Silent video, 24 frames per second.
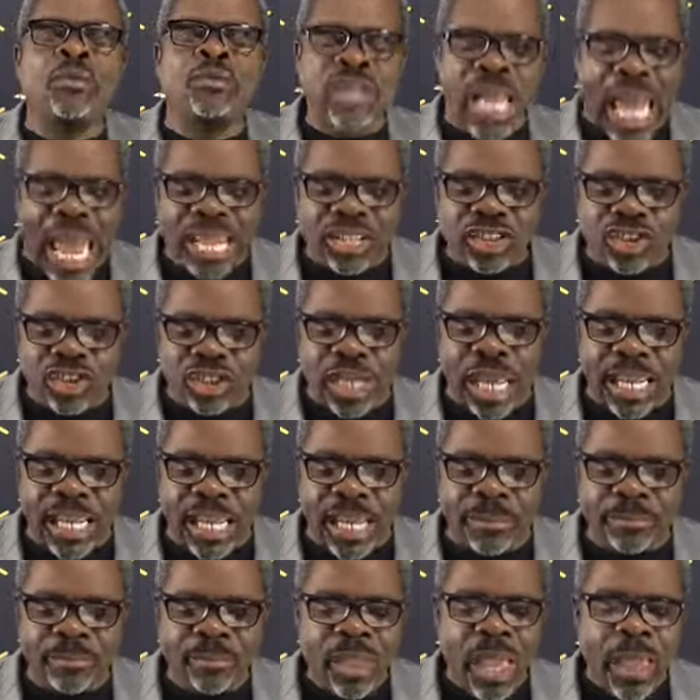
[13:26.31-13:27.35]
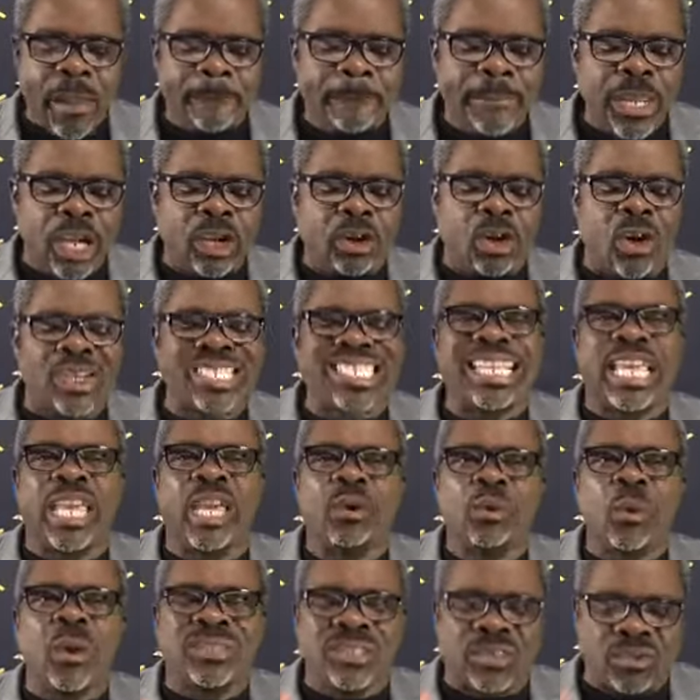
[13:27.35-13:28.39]
and shaken because he
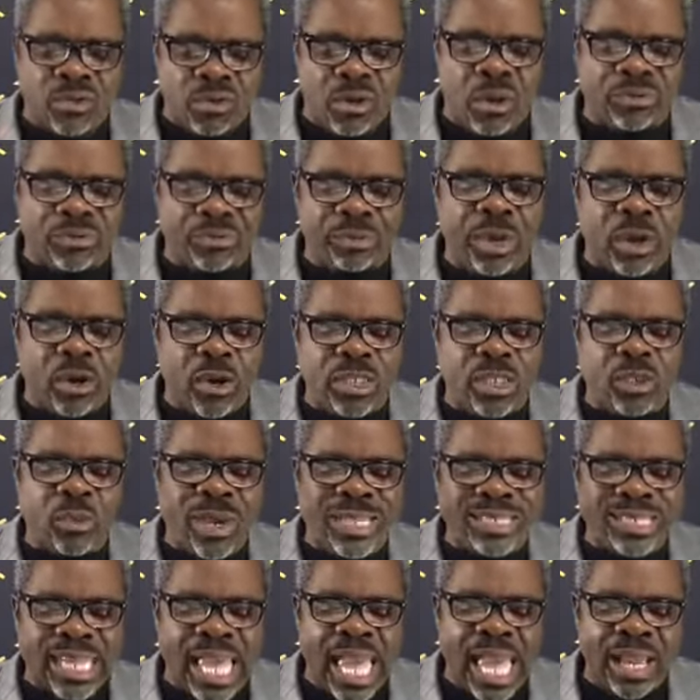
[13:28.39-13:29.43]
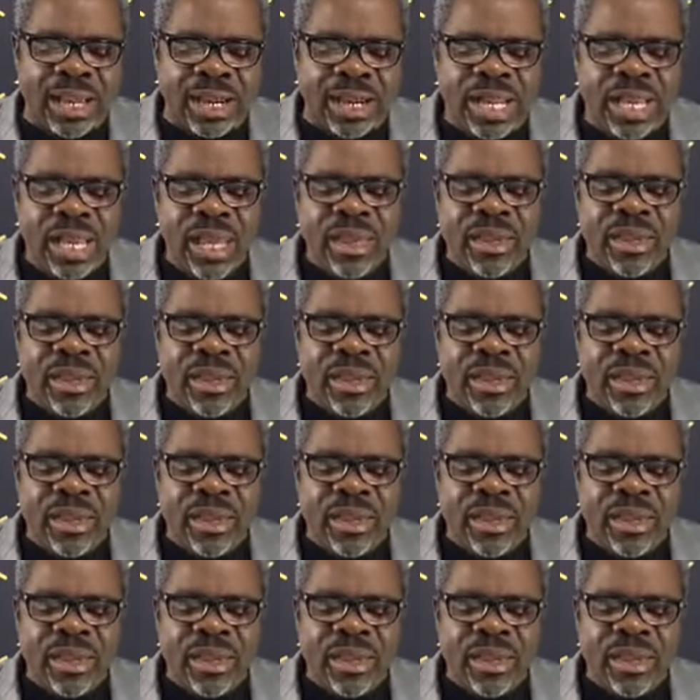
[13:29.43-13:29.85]
was wroth, because he was angry.